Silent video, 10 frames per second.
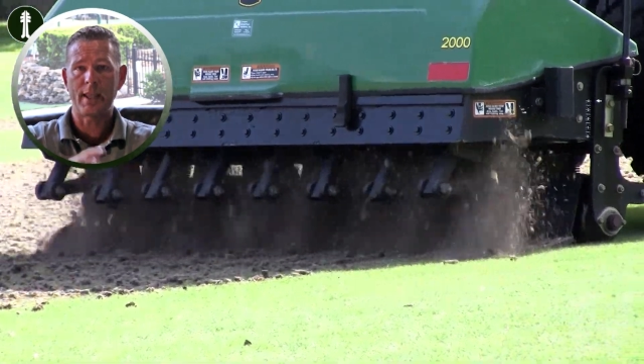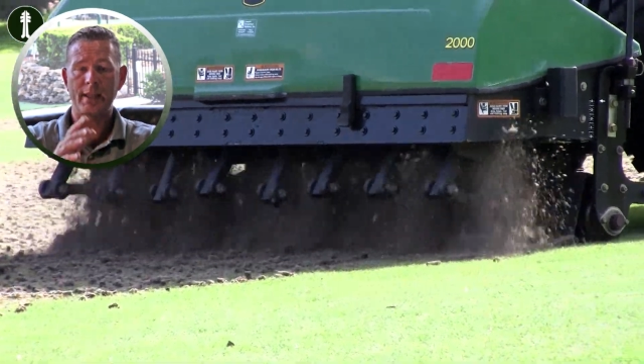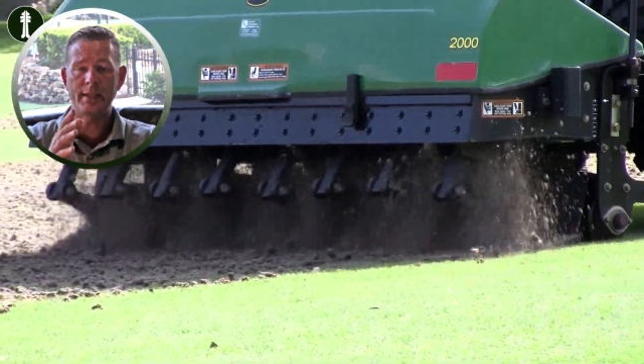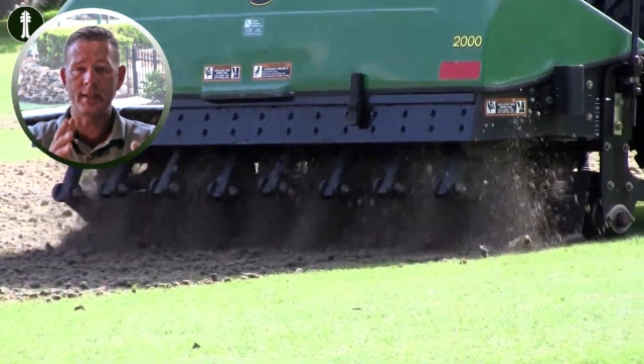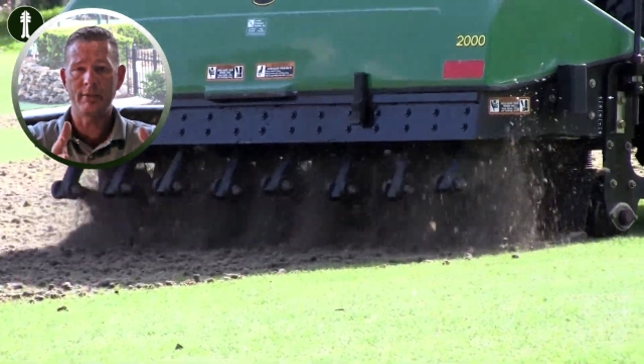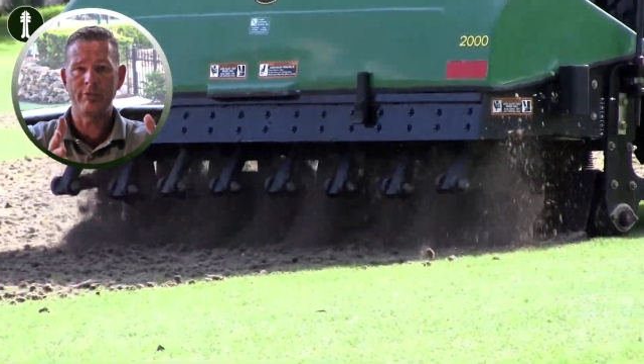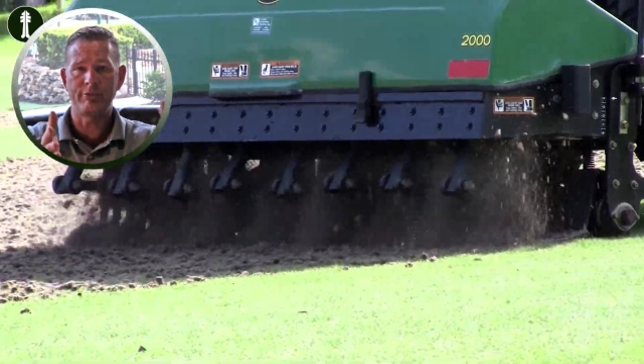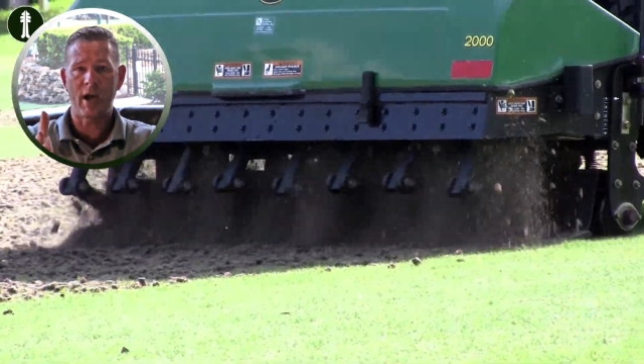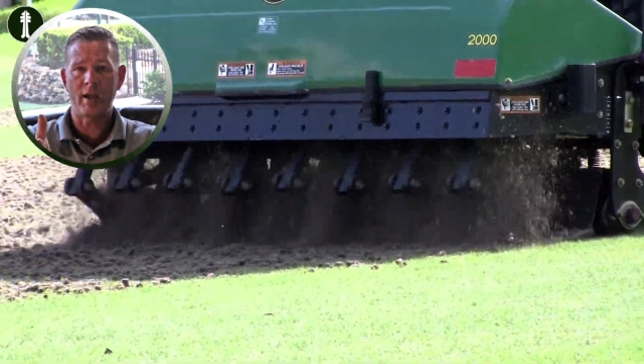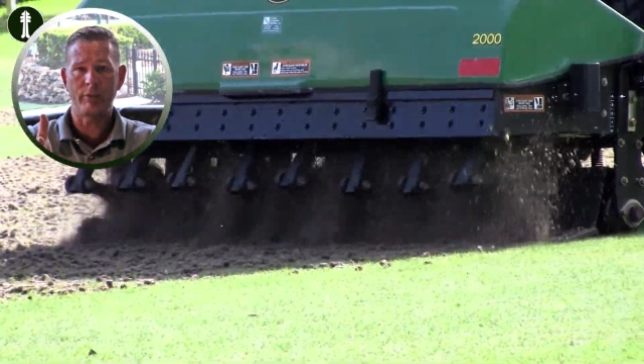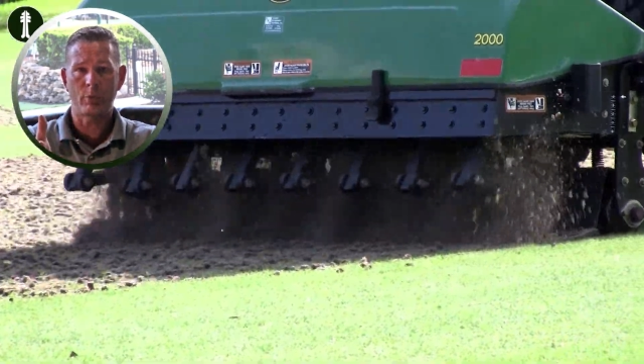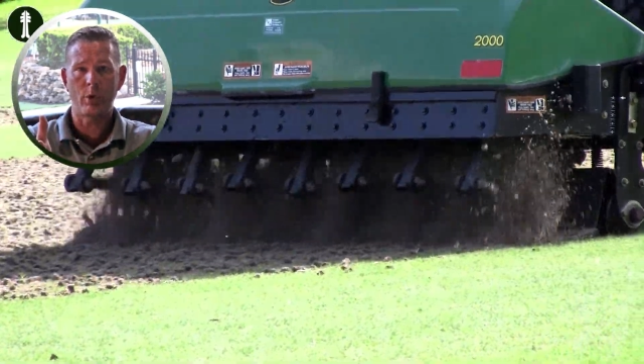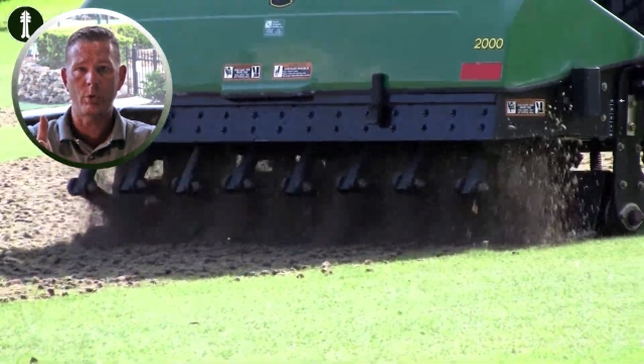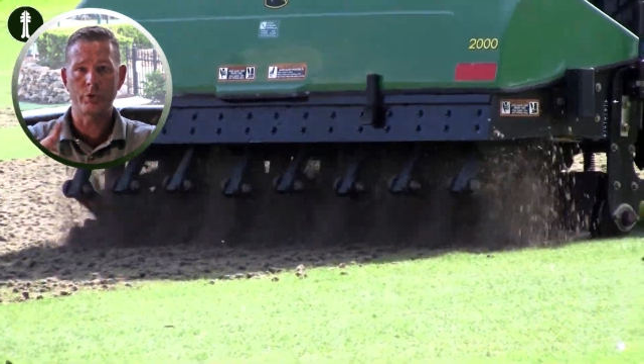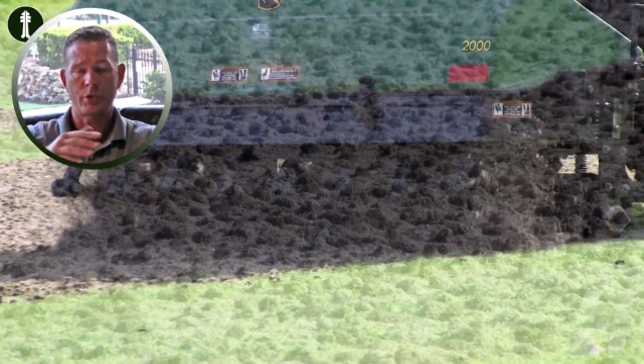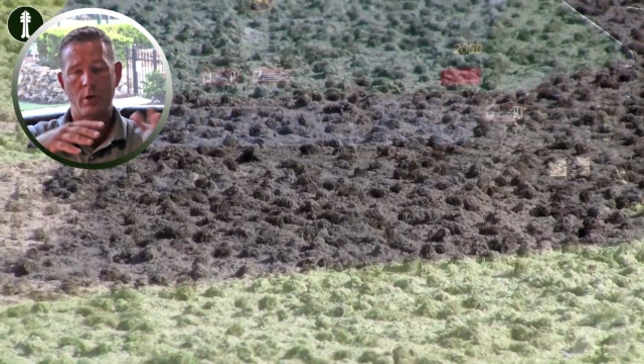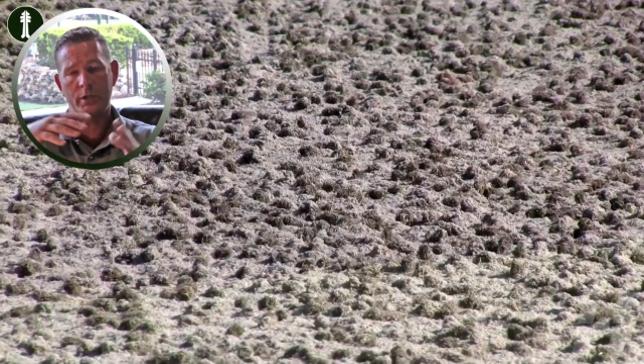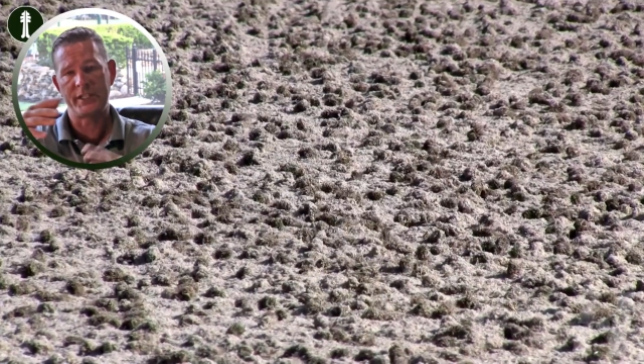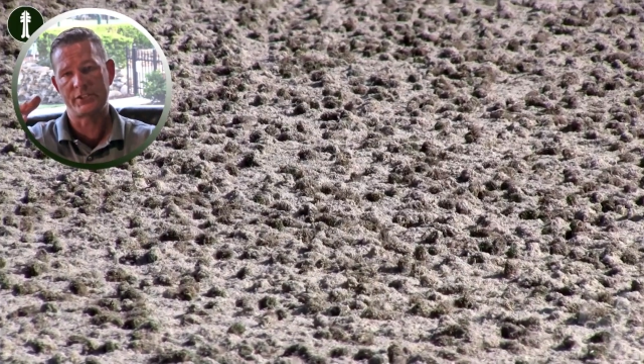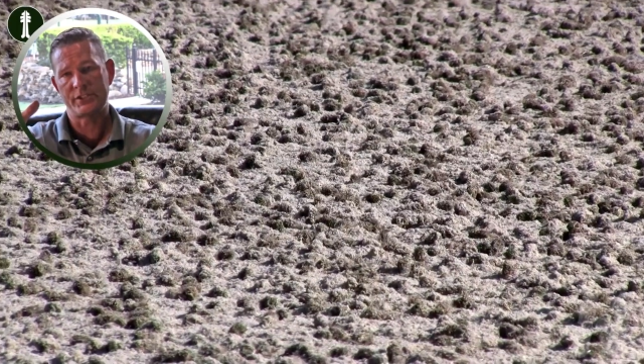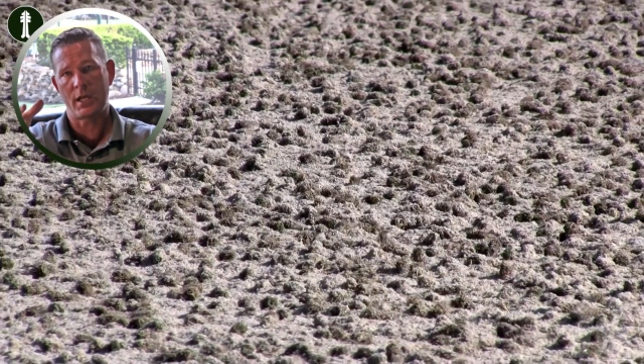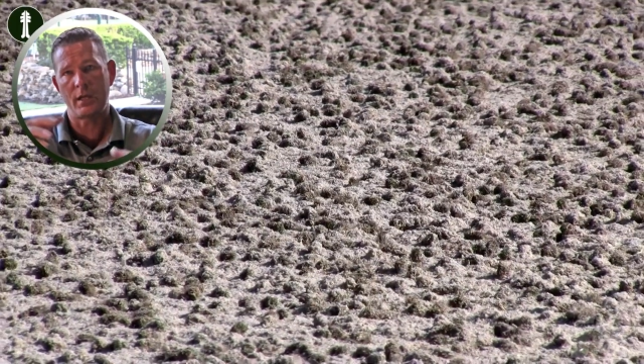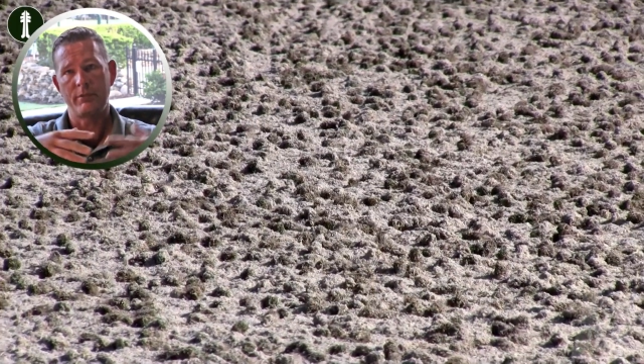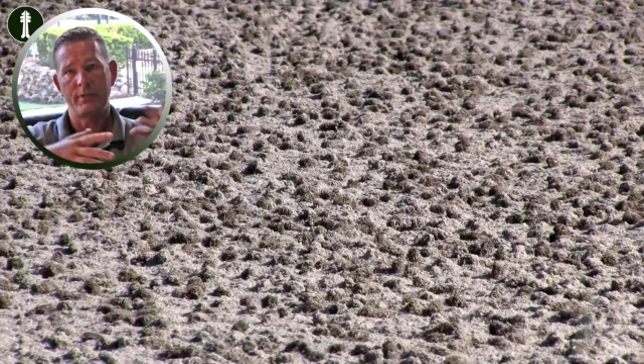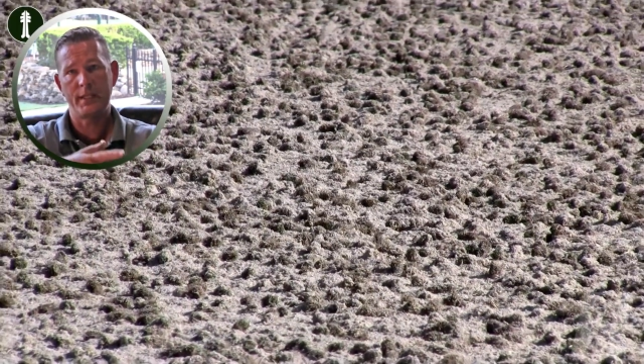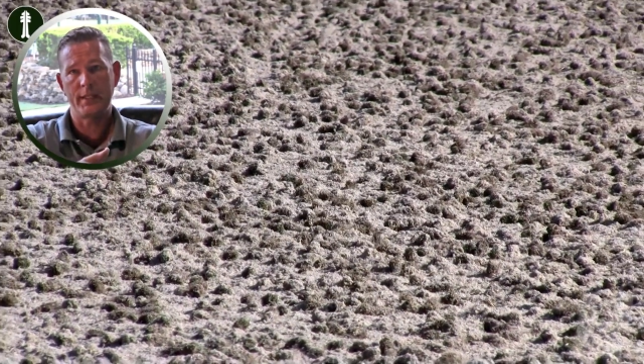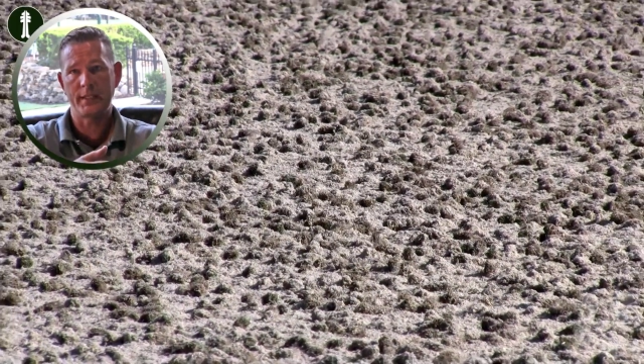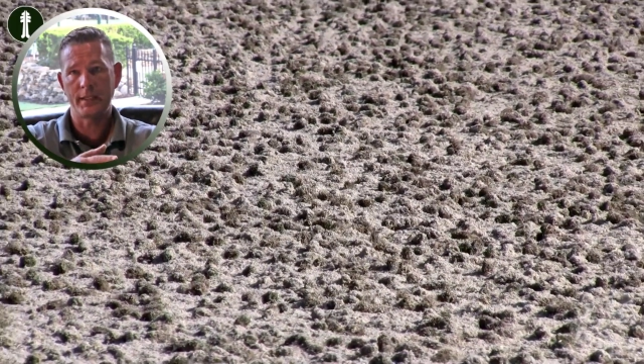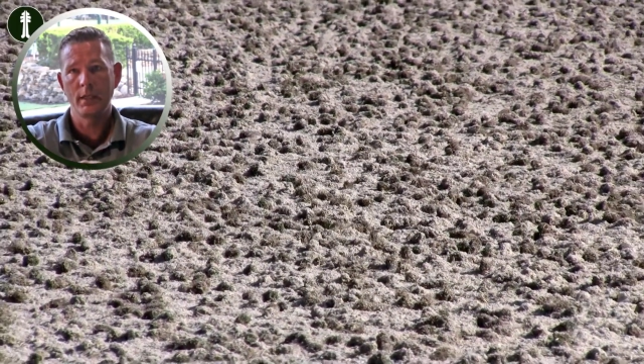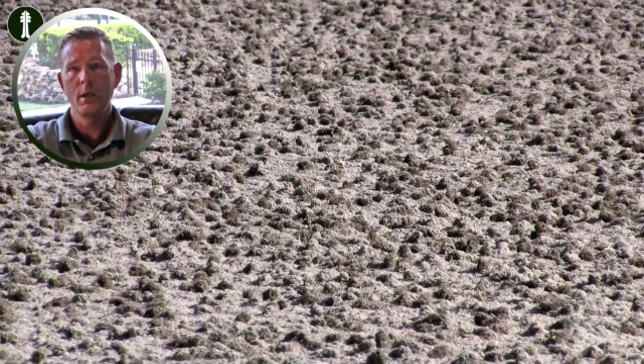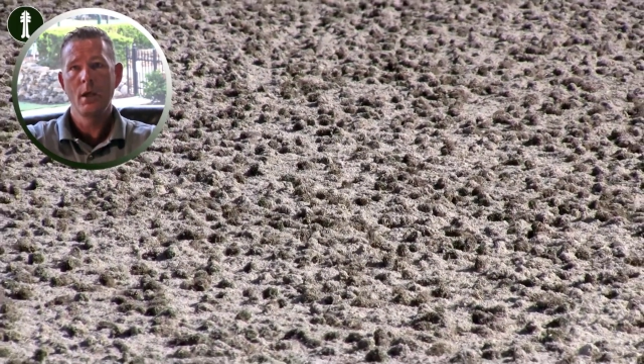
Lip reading: and did 5 rows on each side of any